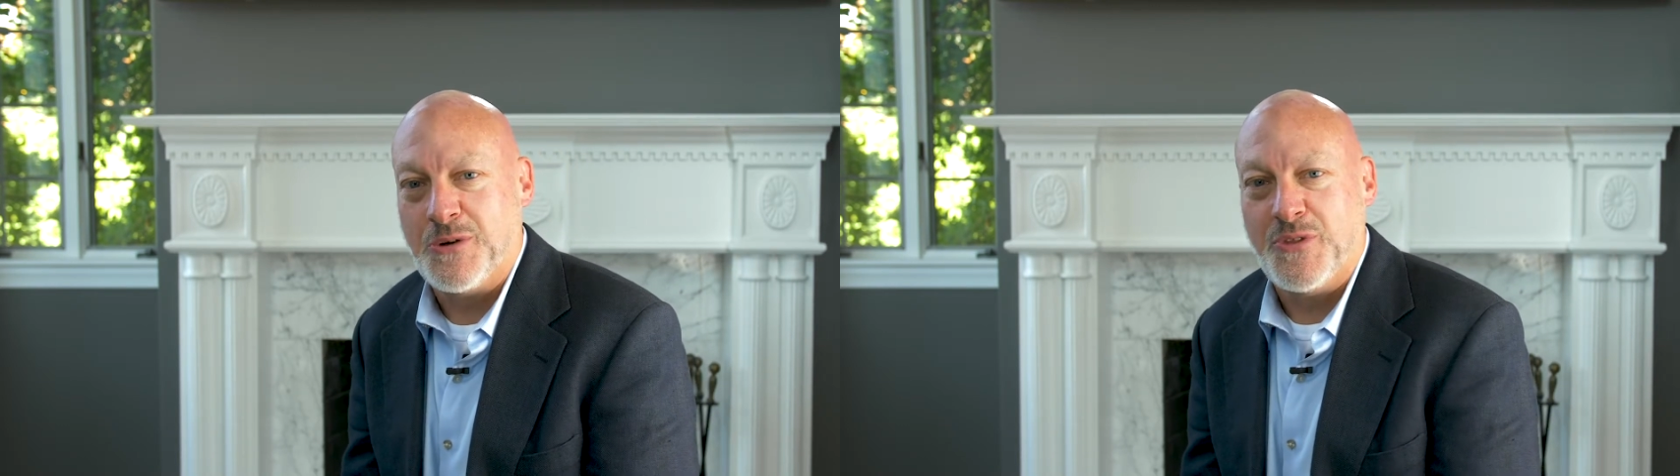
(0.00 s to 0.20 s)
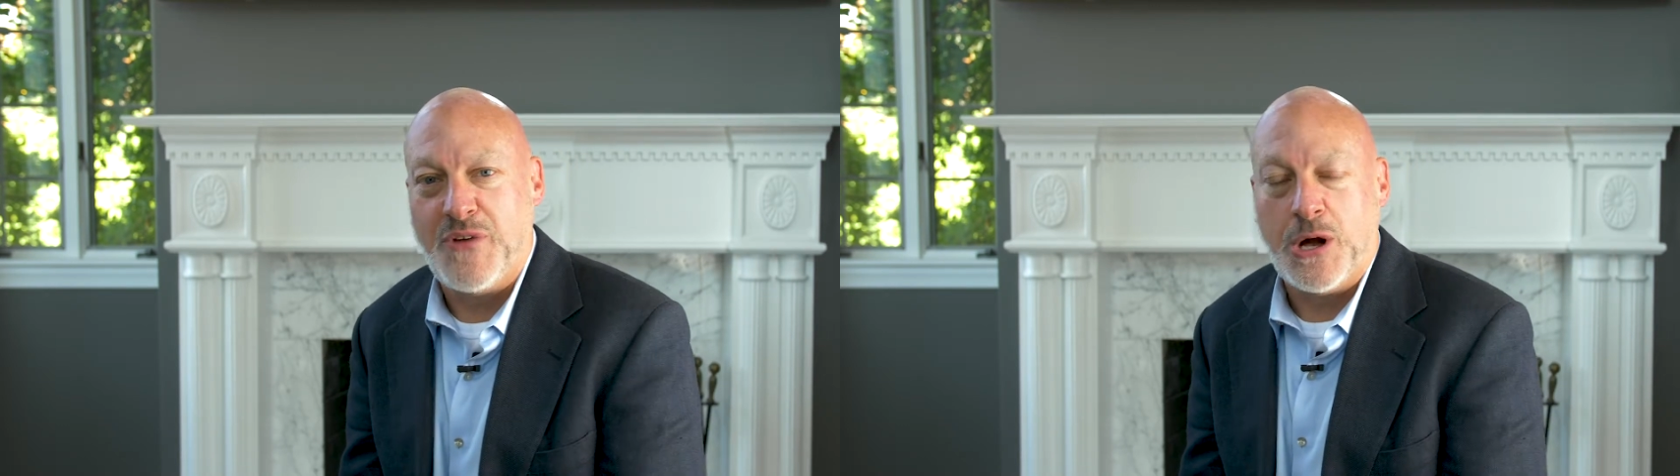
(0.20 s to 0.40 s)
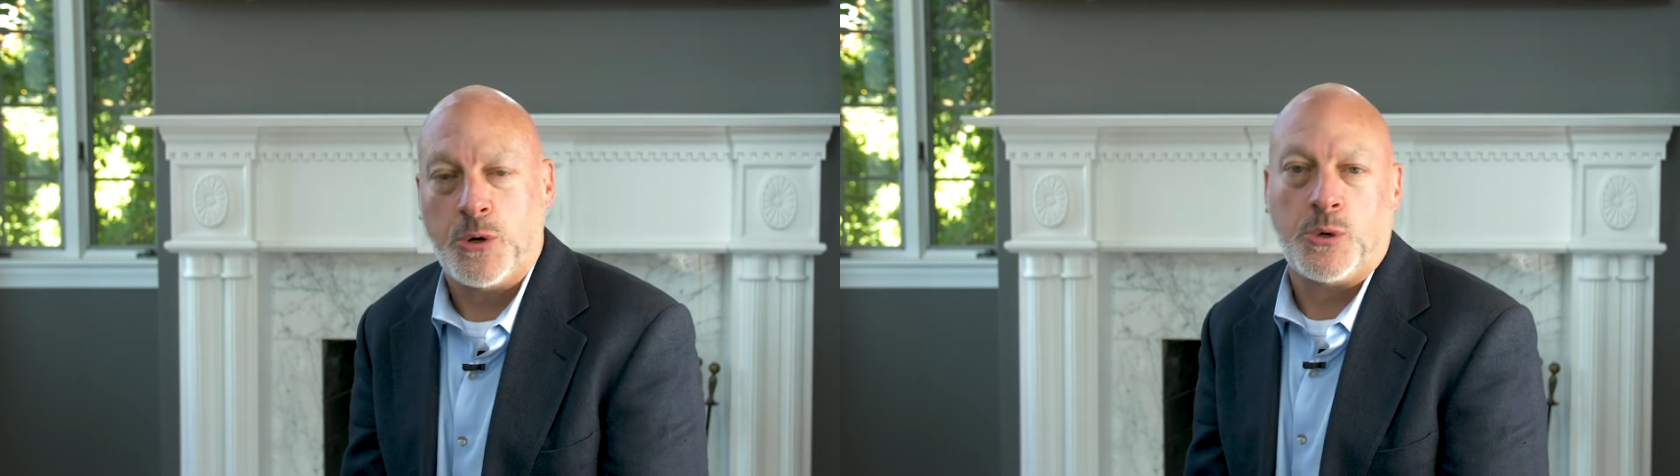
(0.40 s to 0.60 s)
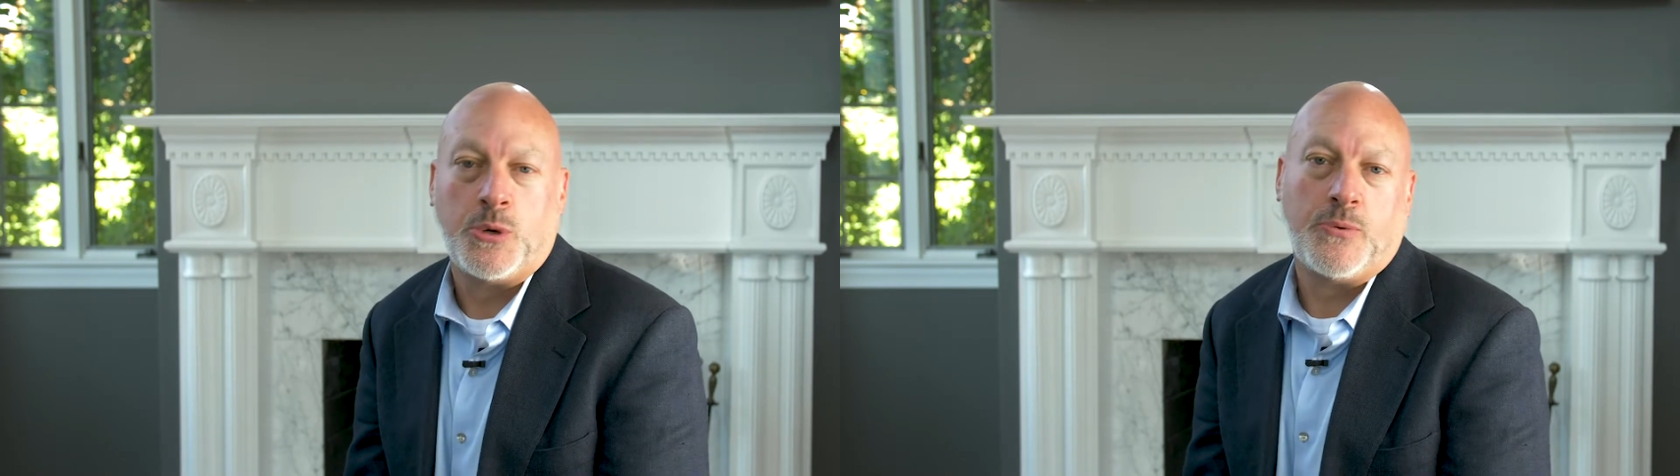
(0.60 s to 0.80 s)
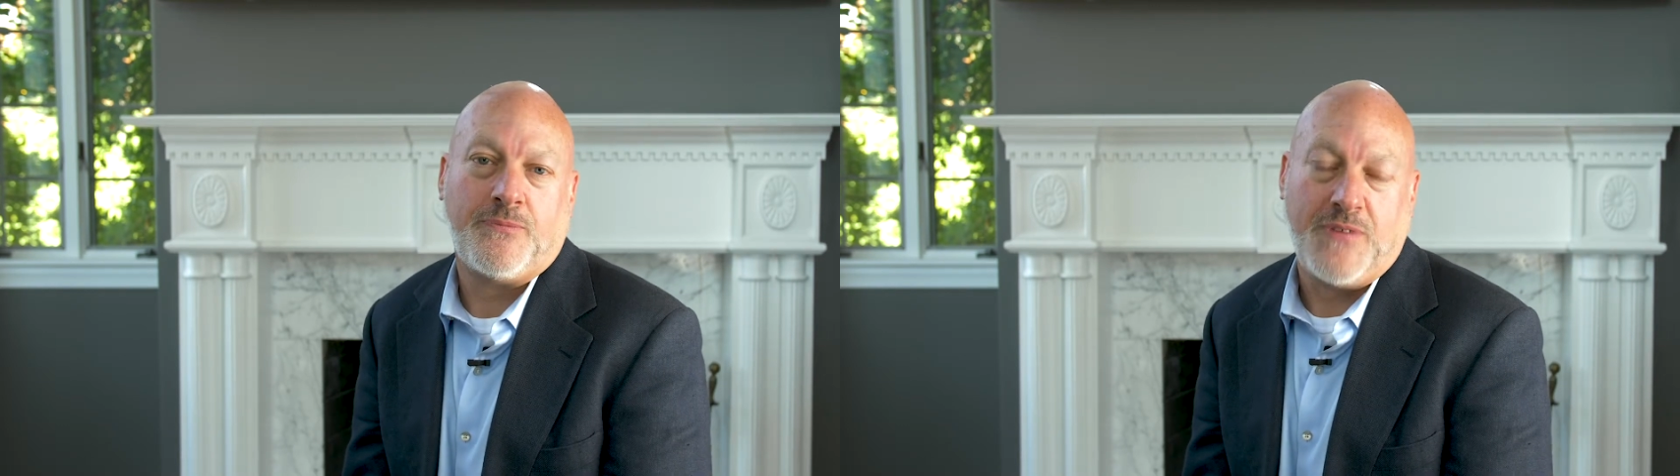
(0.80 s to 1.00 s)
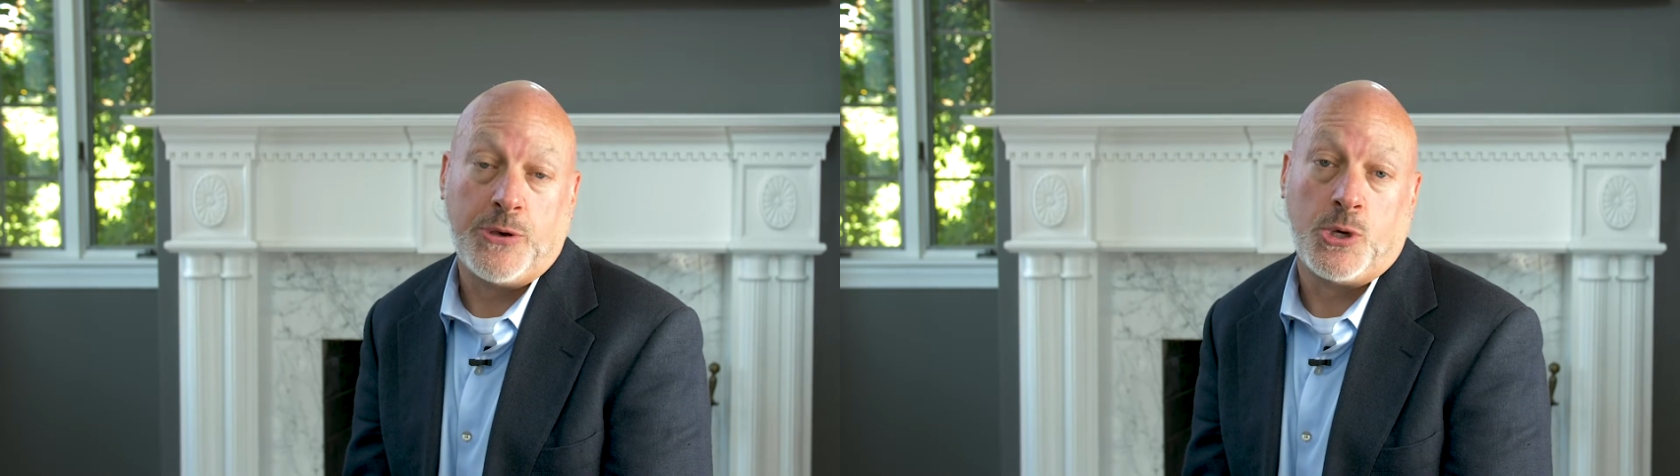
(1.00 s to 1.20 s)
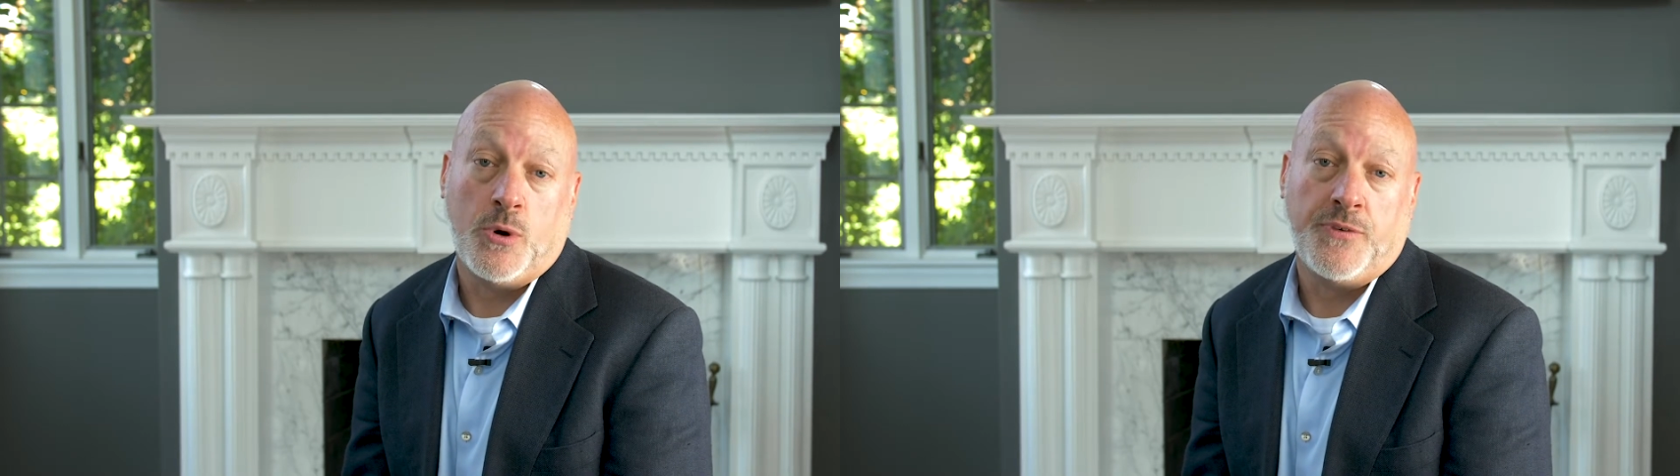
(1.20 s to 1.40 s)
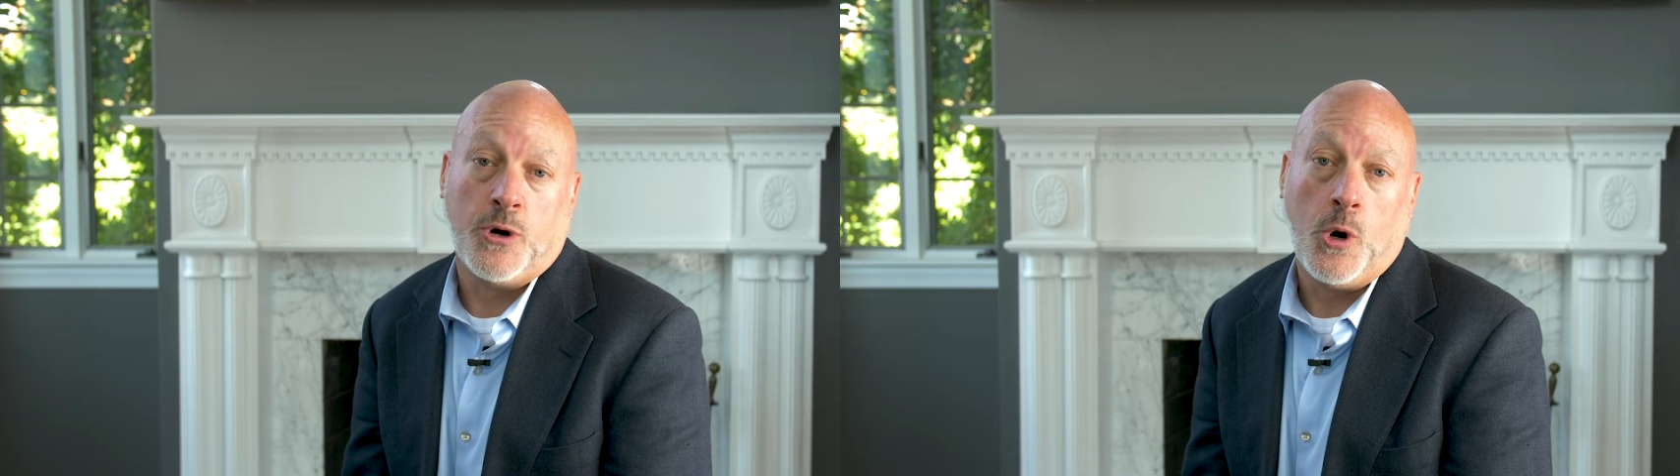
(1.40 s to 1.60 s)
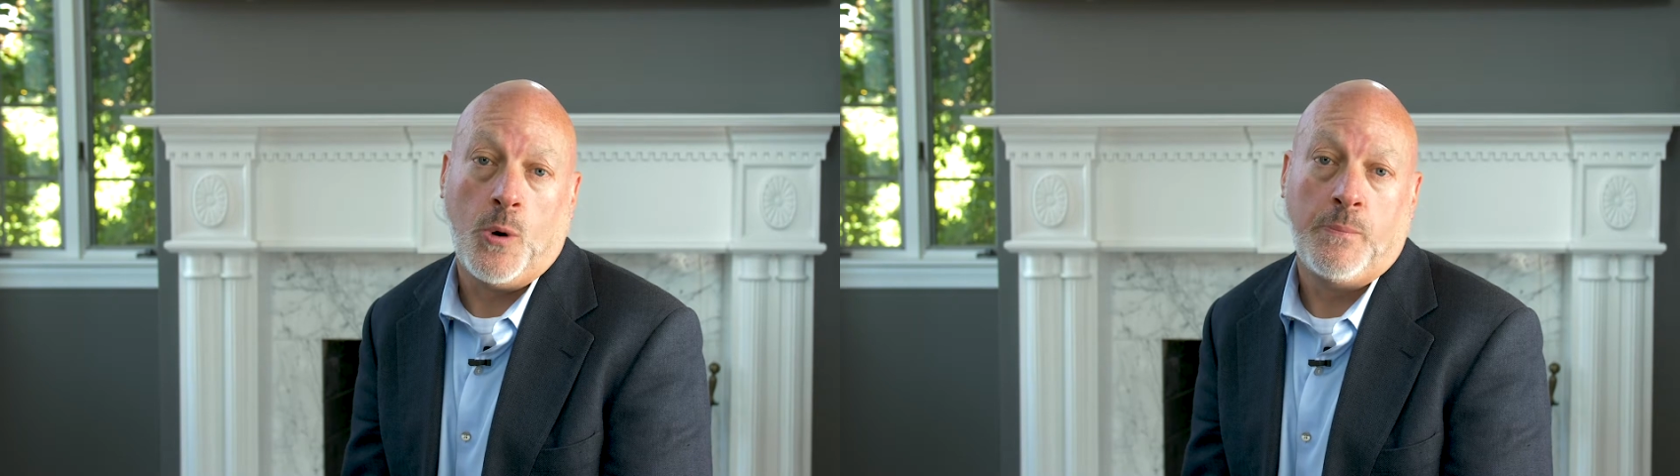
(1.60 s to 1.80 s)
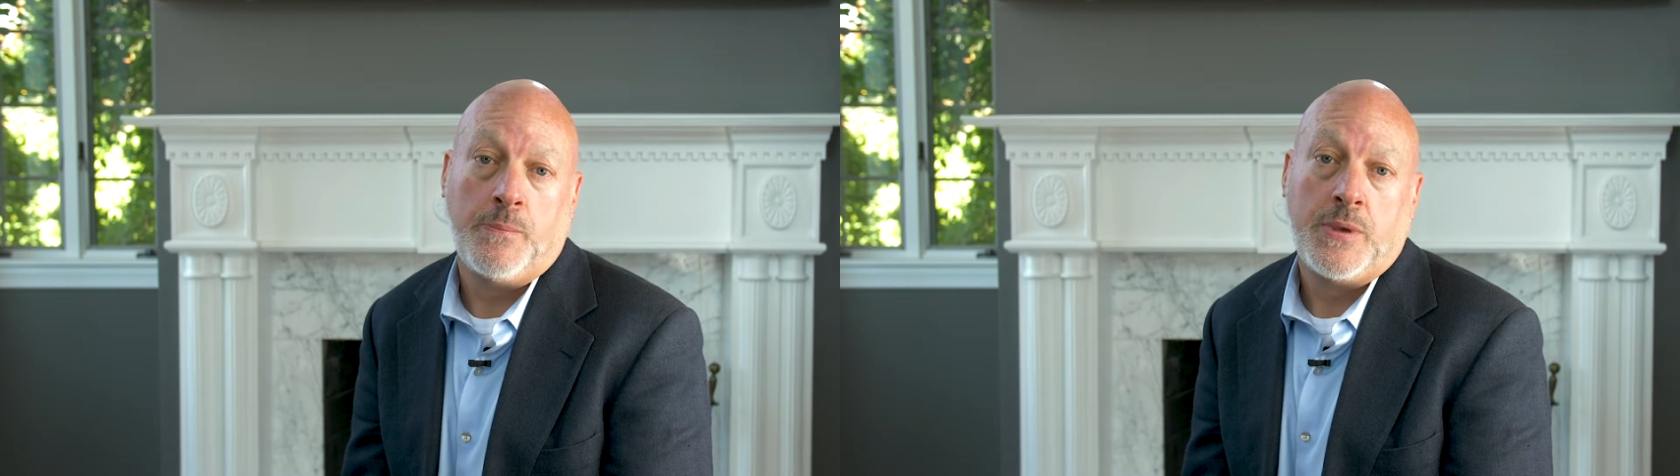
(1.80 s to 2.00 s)
of the value of your
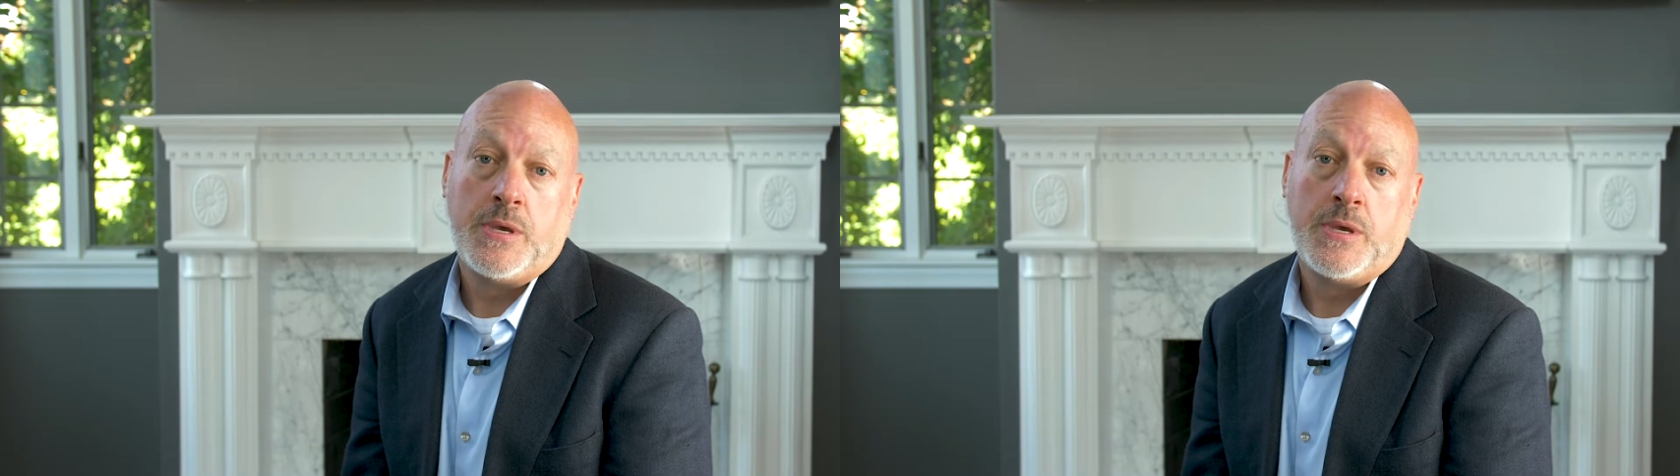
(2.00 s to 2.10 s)
home.